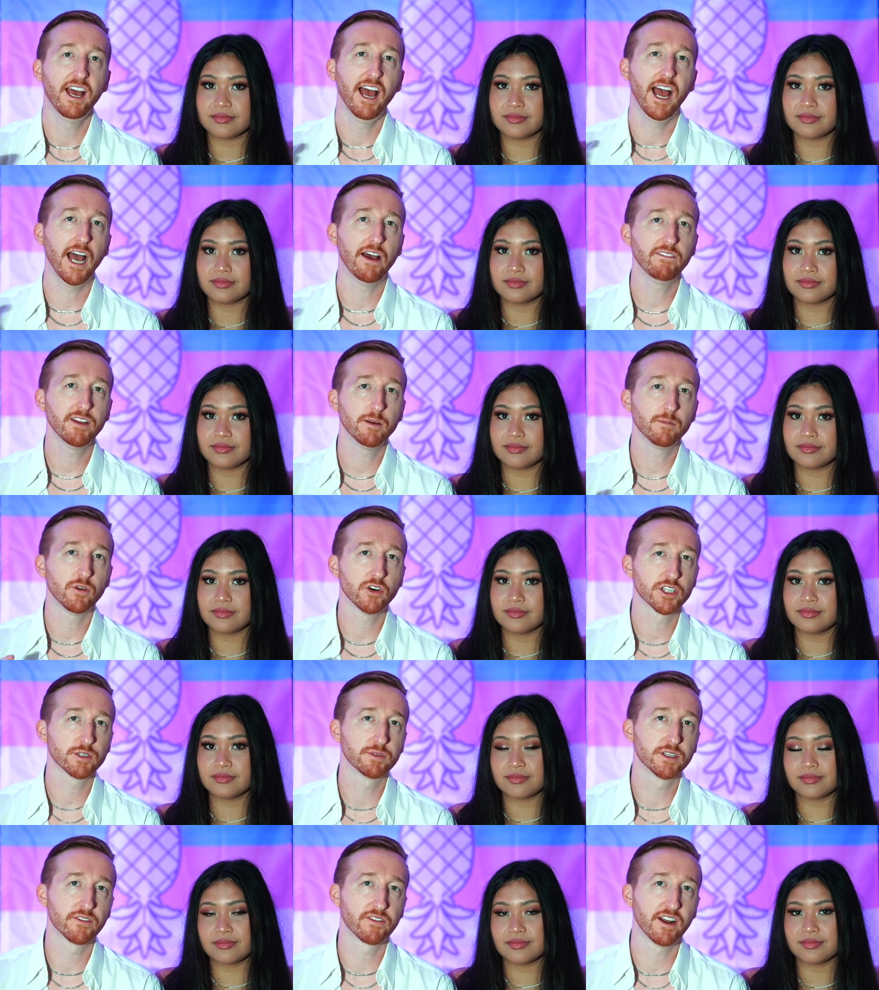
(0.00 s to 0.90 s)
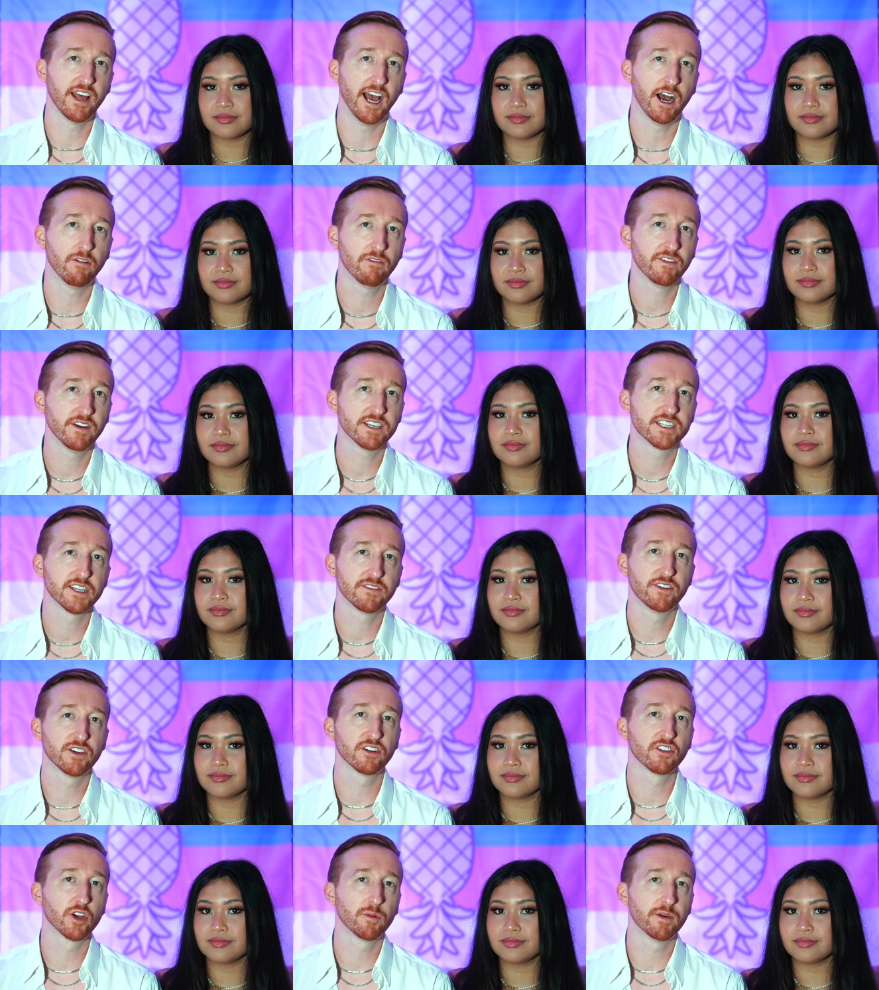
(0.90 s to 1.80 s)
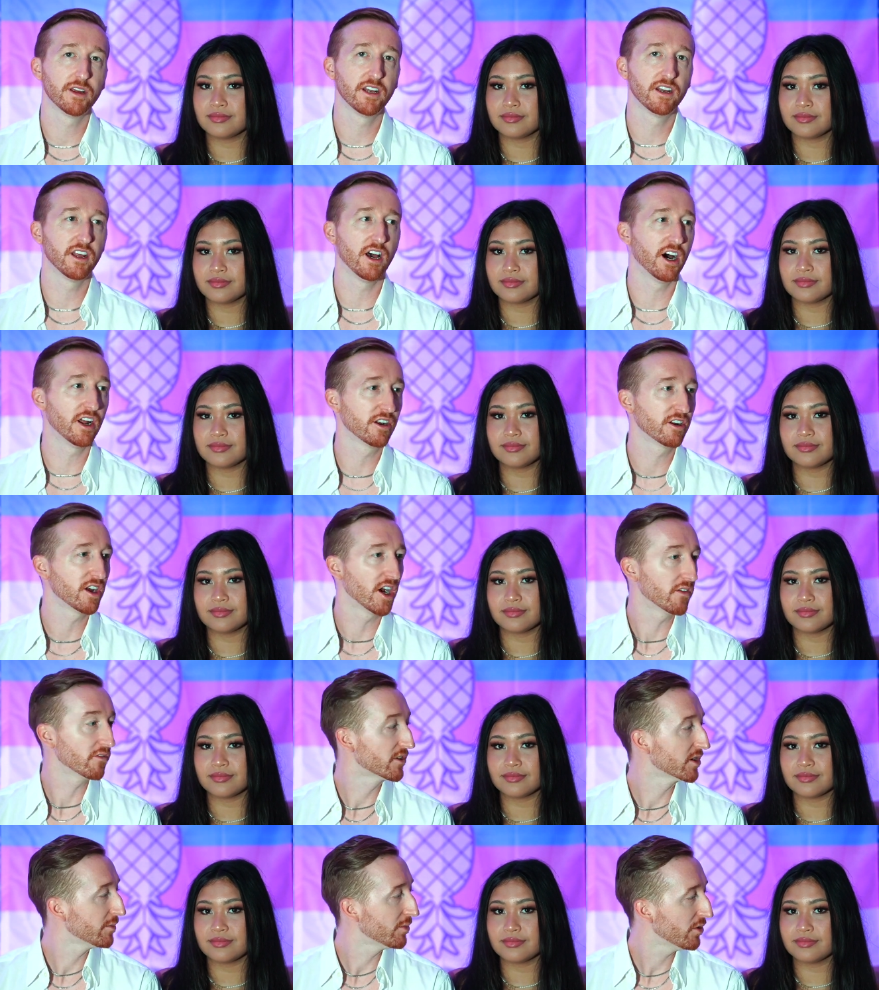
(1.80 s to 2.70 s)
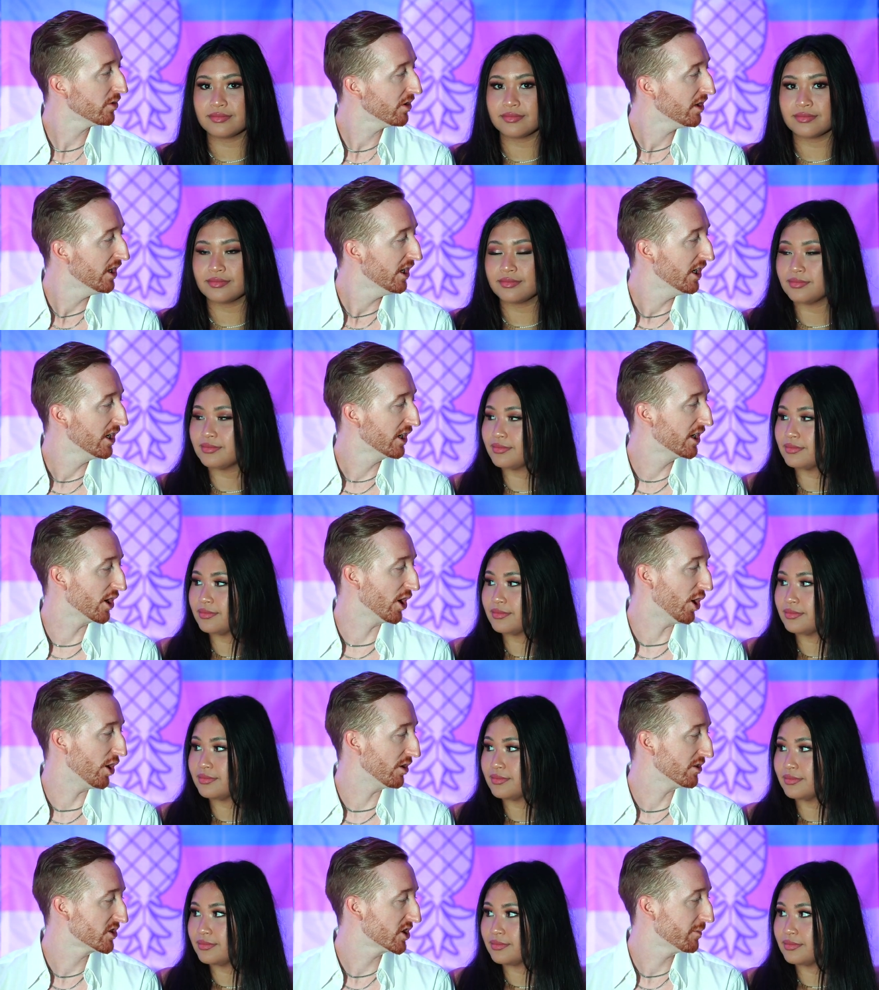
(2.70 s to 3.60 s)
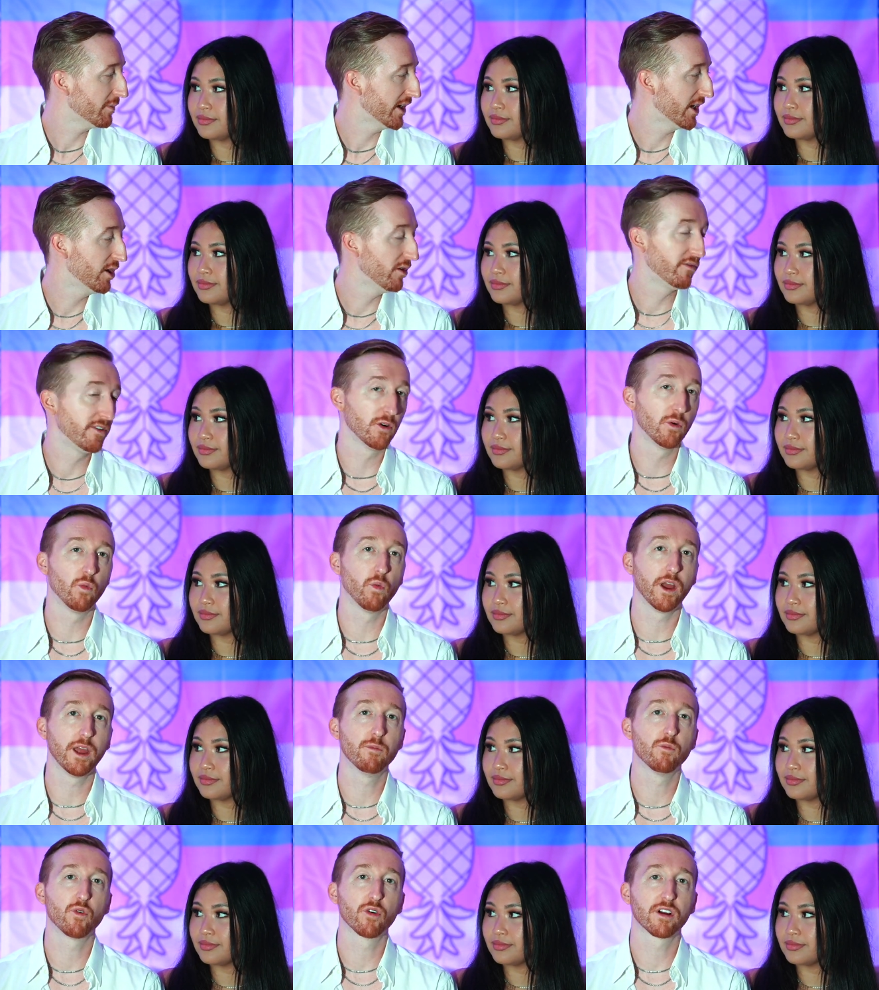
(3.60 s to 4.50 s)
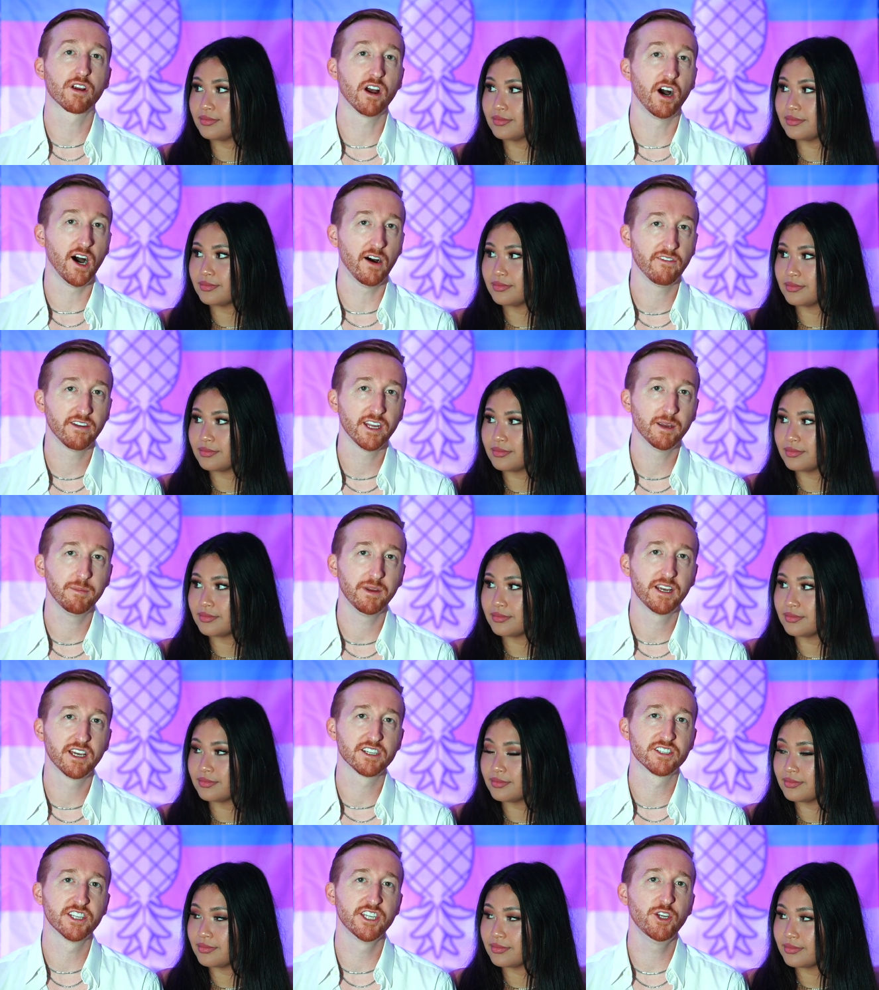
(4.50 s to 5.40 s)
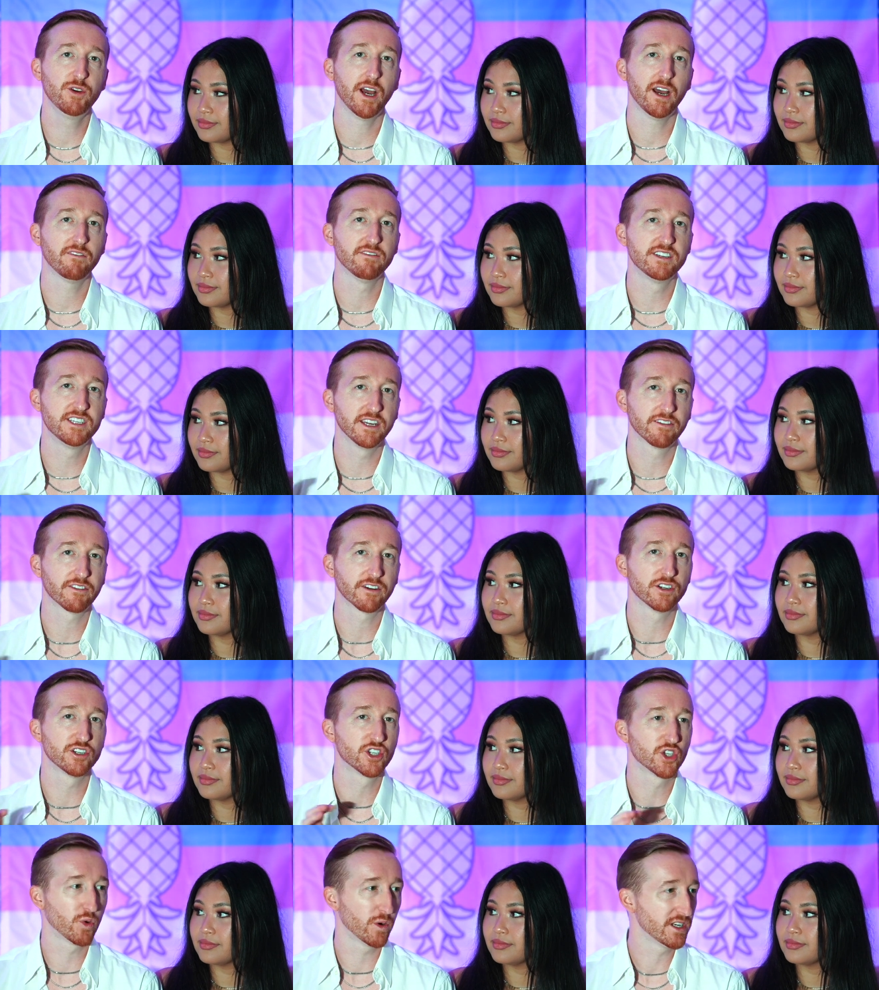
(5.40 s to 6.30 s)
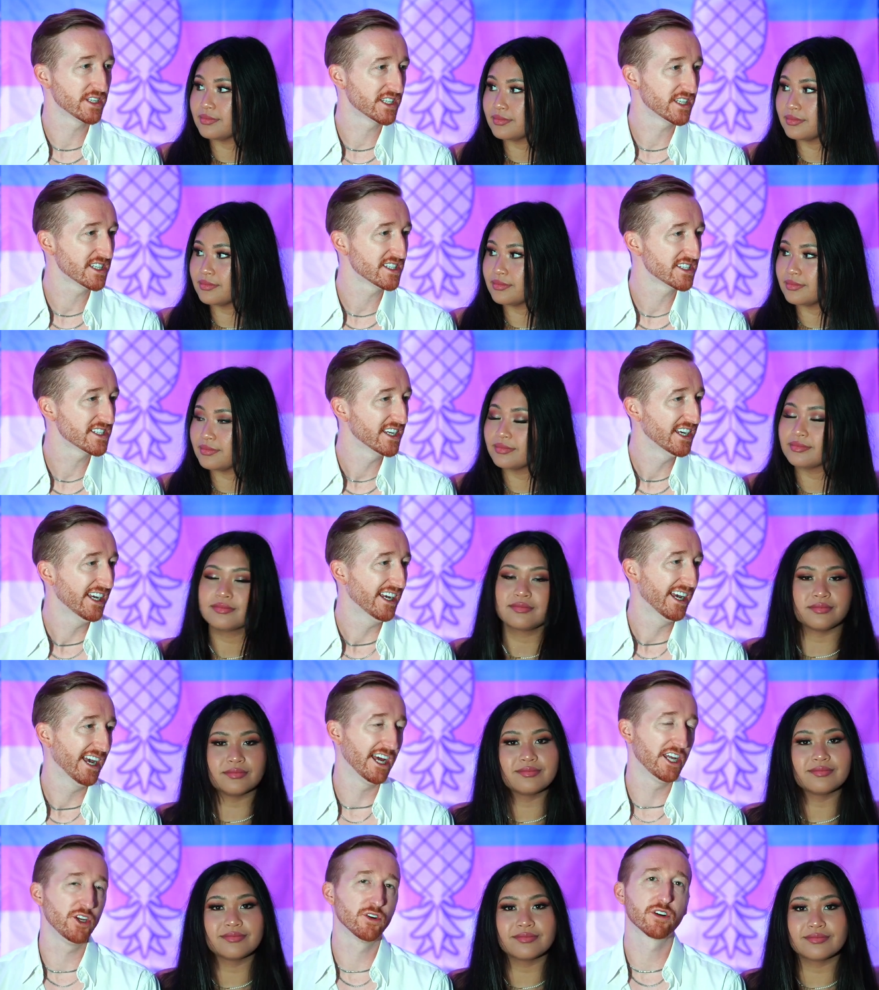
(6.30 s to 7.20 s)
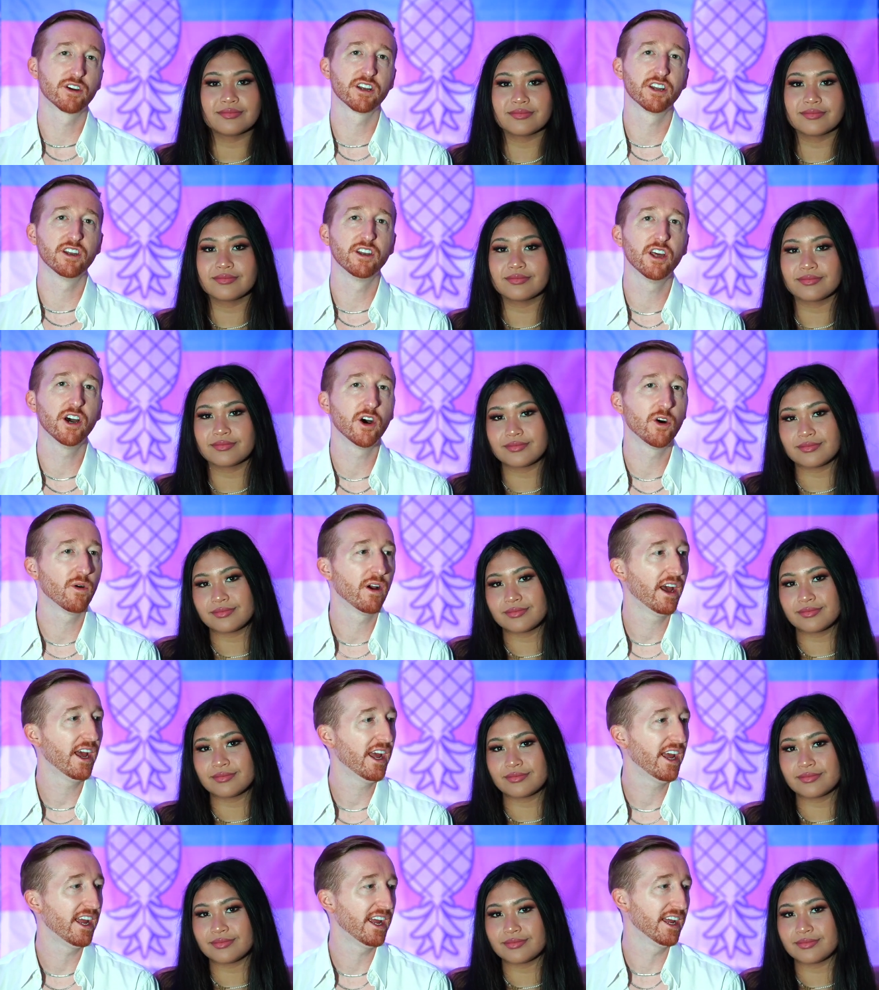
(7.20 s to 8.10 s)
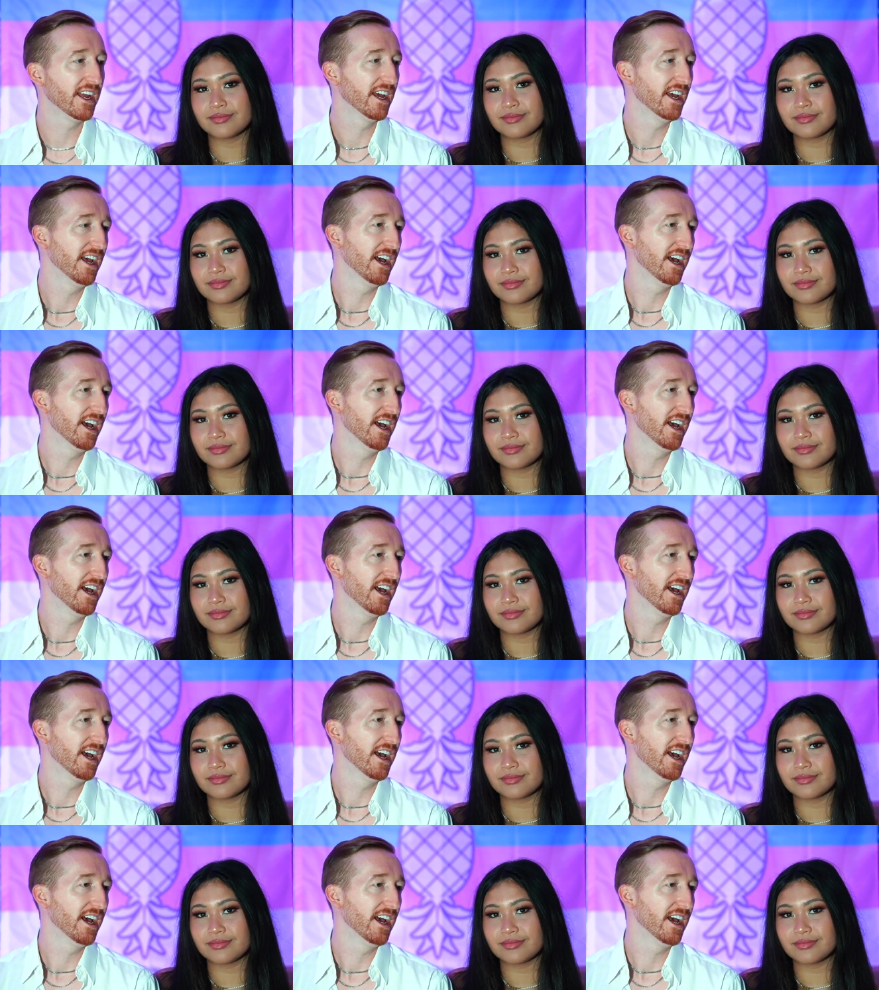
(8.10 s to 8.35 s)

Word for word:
Speaker 1: having multiple different outfits, if you're a little bit uncomfortable, can also make you feel way more confident because then you have different choices and you're gonna know, hey,